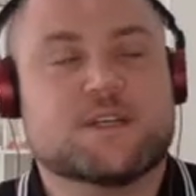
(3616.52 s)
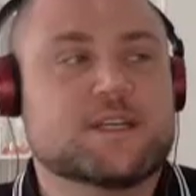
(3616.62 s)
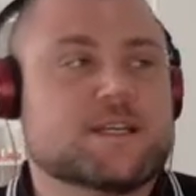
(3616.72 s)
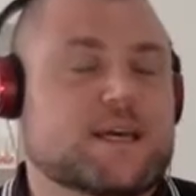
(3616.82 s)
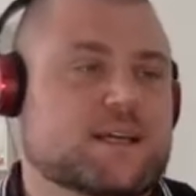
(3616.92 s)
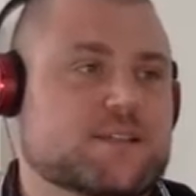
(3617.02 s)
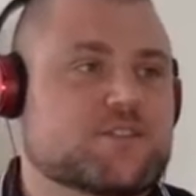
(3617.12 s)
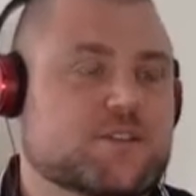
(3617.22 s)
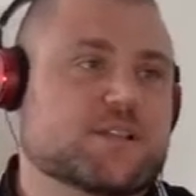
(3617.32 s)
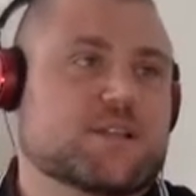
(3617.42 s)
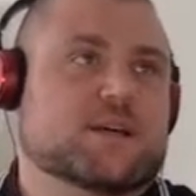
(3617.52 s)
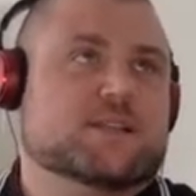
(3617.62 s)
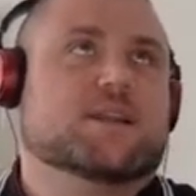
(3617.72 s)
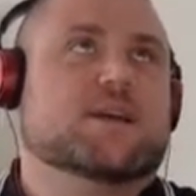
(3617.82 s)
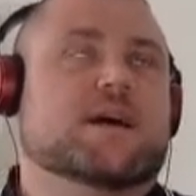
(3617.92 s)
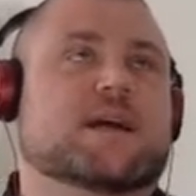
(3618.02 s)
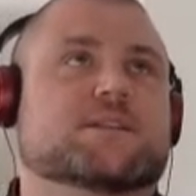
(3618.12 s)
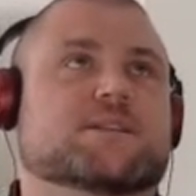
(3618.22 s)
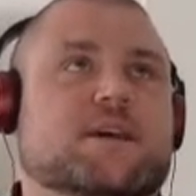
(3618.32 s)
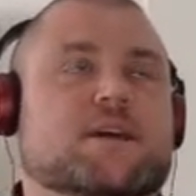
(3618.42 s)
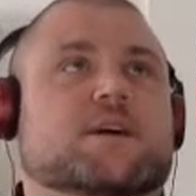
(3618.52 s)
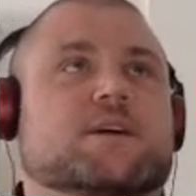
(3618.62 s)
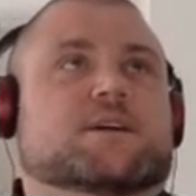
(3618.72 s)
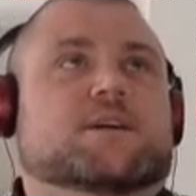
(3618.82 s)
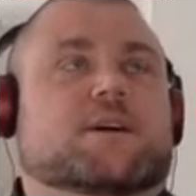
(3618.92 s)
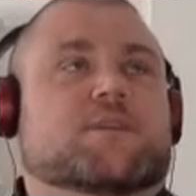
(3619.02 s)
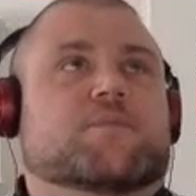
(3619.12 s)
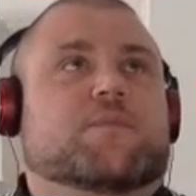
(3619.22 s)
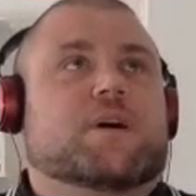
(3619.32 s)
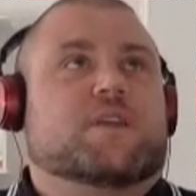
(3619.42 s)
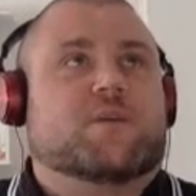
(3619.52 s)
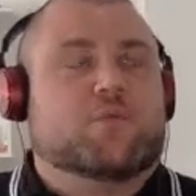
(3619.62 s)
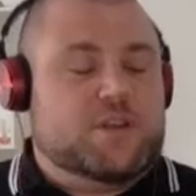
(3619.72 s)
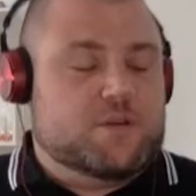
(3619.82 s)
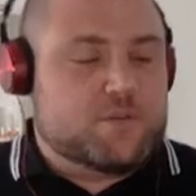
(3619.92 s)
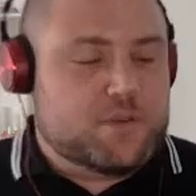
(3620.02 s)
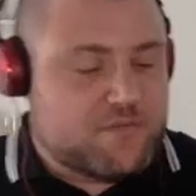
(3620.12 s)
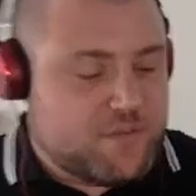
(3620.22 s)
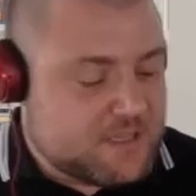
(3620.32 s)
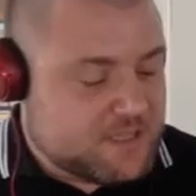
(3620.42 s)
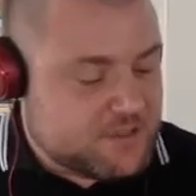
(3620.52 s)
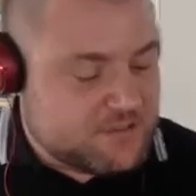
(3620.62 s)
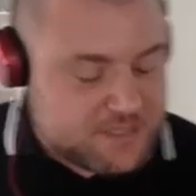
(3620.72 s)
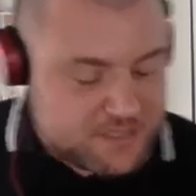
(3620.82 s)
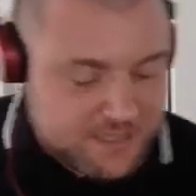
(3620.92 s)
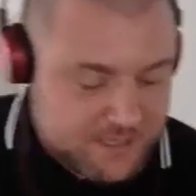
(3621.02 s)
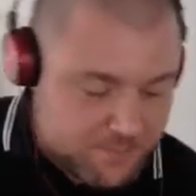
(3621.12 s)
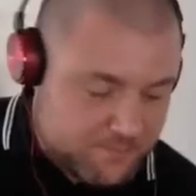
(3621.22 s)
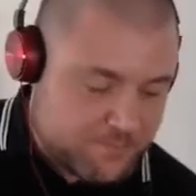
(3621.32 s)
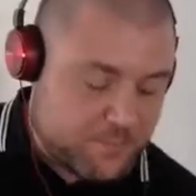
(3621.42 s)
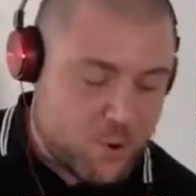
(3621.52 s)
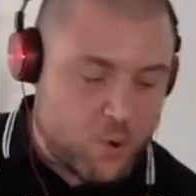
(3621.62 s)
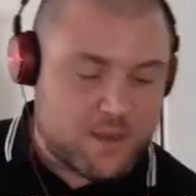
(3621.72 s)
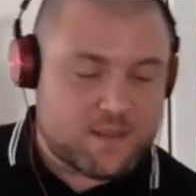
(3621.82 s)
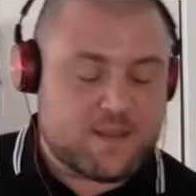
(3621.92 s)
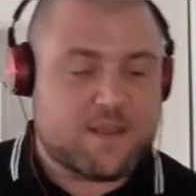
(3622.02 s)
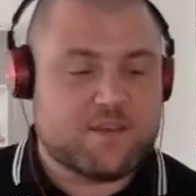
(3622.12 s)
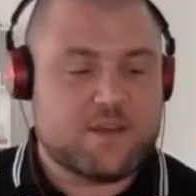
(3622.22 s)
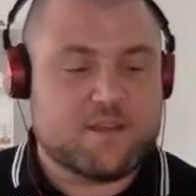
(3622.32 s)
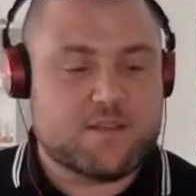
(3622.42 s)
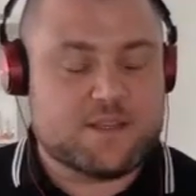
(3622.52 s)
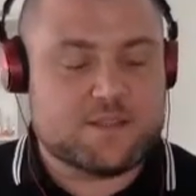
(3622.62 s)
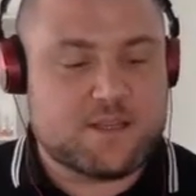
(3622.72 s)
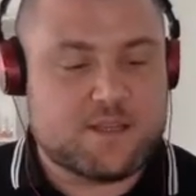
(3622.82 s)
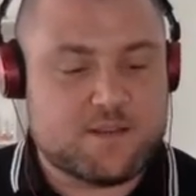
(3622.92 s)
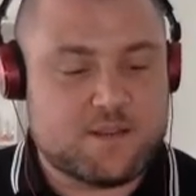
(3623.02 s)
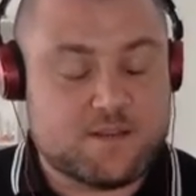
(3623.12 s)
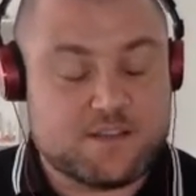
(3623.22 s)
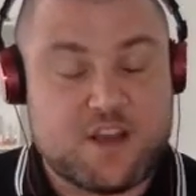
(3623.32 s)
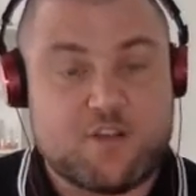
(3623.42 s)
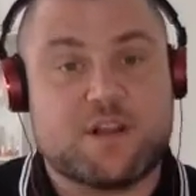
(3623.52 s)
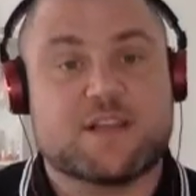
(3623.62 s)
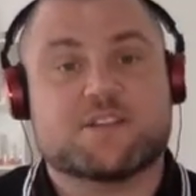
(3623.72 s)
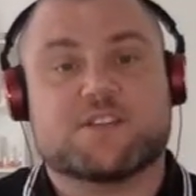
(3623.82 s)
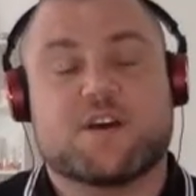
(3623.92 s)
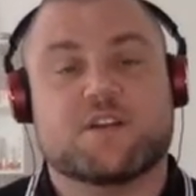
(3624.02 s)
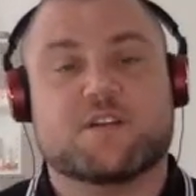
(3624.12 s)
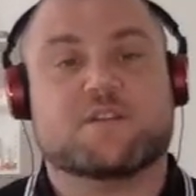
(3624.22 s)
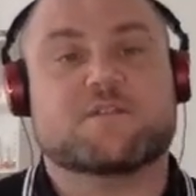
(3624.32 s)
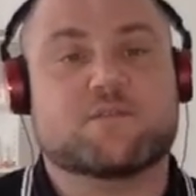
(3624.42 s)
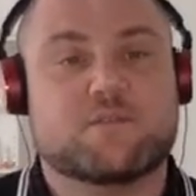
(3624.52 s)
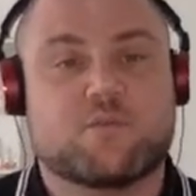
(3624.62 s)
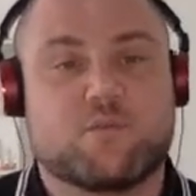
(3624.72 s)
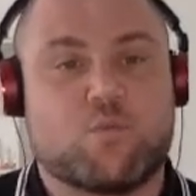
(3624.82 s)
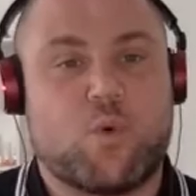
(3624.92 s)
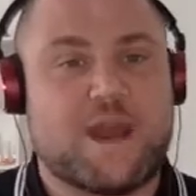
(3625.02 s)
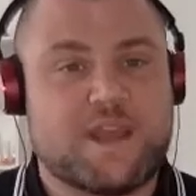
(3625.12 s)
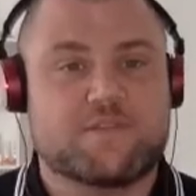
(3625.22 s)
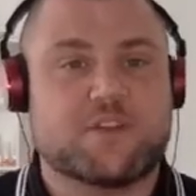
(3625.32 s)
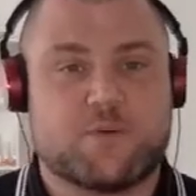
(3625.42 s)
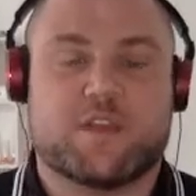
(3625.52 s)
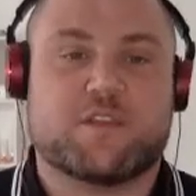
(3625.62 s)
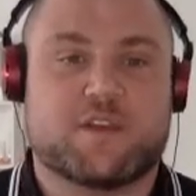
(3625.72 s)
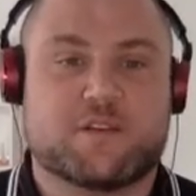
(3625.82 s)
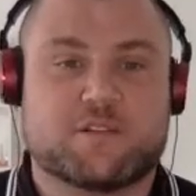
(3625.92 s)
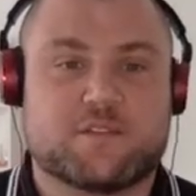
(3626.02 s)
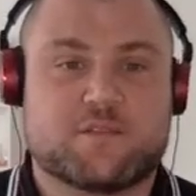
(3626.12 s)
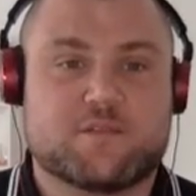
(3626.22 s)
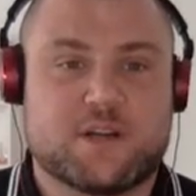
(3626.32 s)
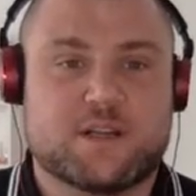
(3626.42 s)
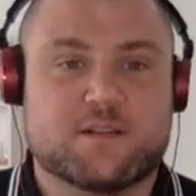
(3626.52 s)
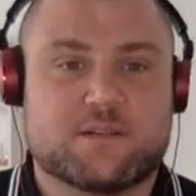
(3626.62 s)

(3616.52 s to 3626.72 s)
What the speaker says: Yeah, it's interesting that, isn't it? And I think what you've raised an interesting point there, that there's currently a certain way of doing things, right?